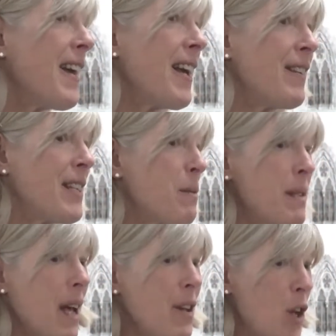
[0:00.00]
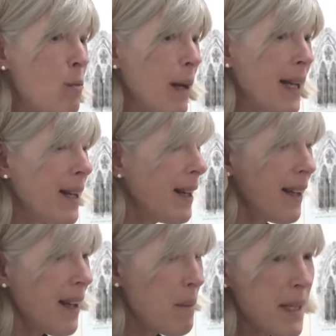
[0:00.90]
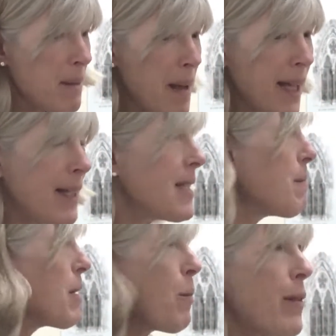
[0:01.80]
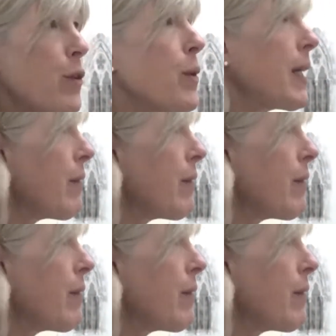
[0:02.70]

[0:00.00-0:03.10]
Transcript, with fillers: And this was unknown, but I mean, the mechanisms and whether you could